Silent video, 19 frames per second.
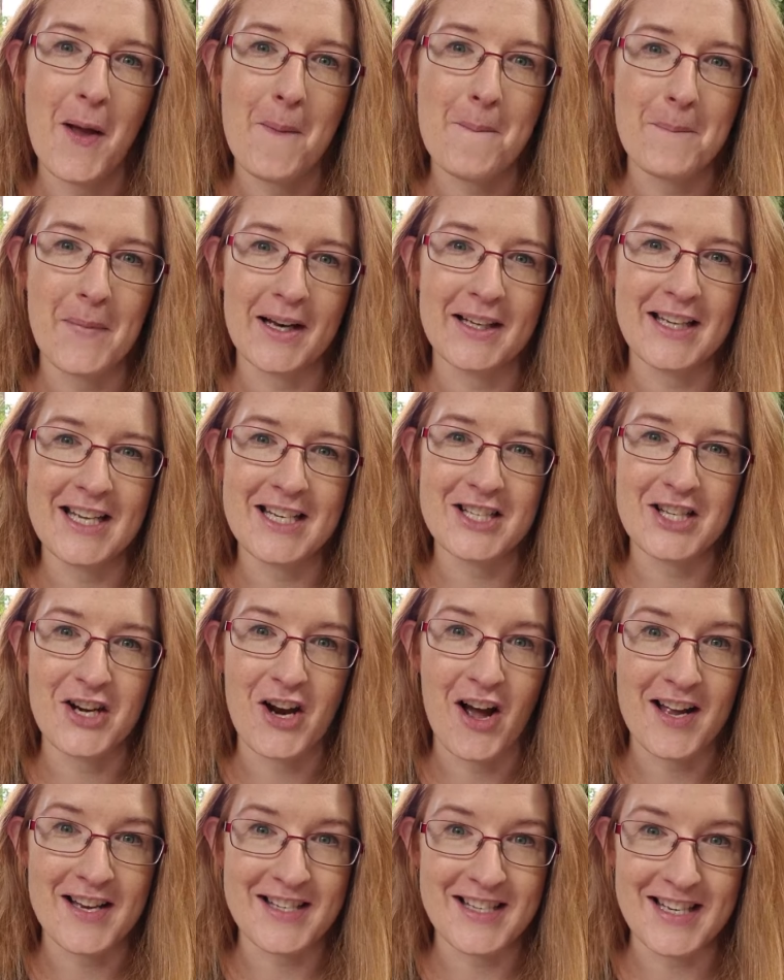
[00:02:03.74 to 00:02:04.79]
mud kitchen
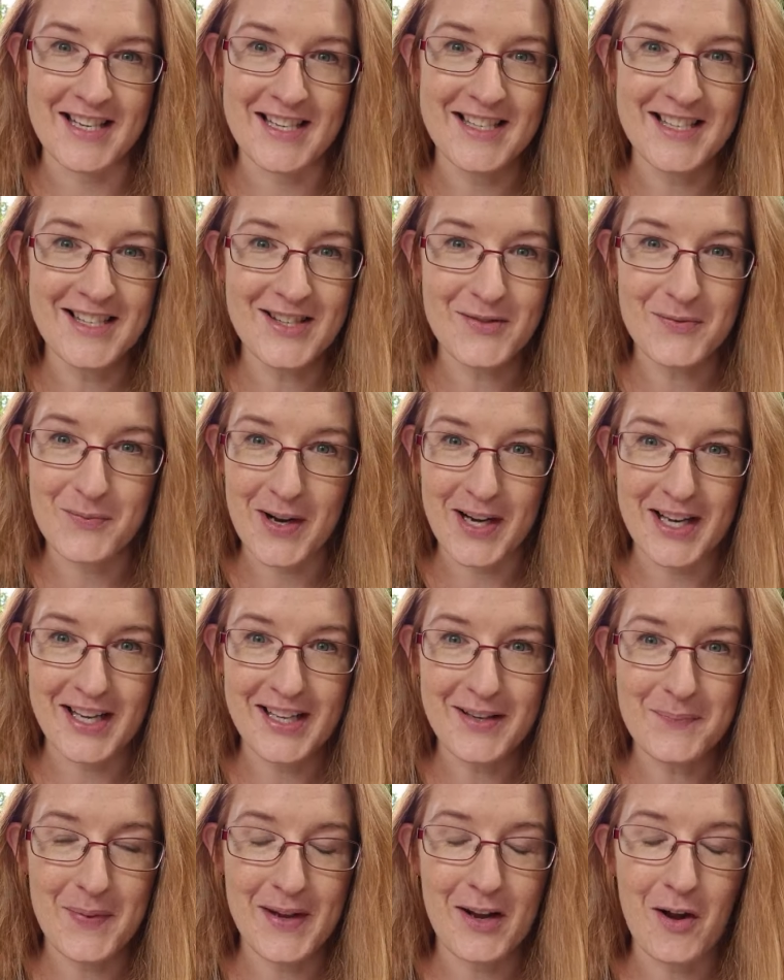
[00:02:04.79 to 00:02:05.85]
ideas
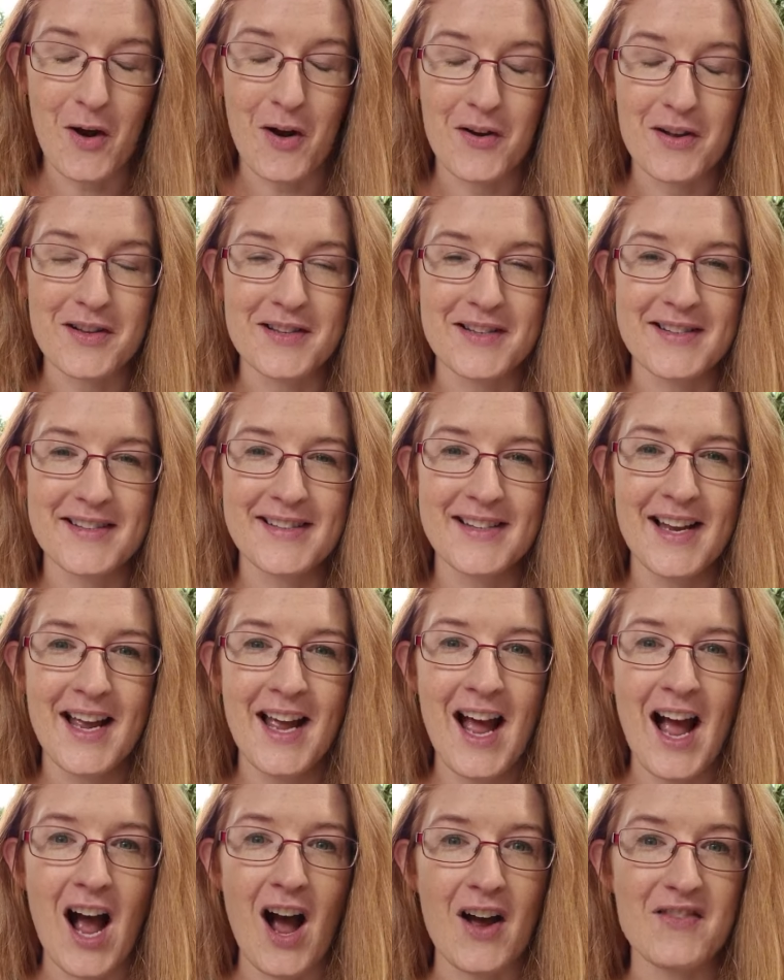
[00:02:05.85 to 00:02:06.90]
ready because
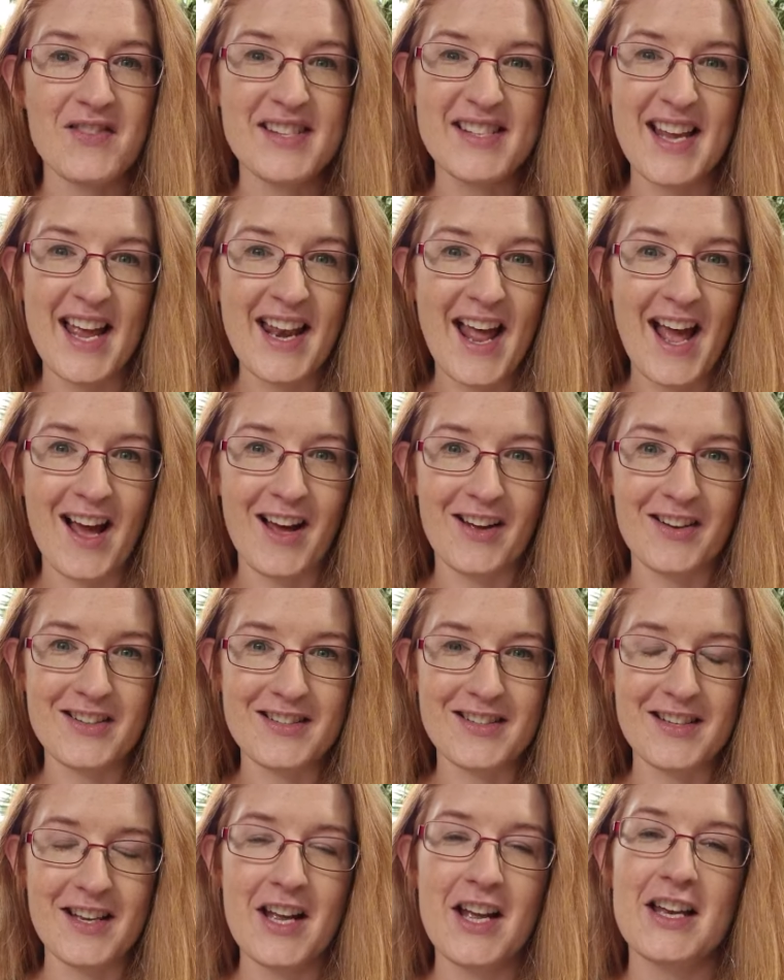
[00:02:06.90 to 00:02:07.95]
I've set out.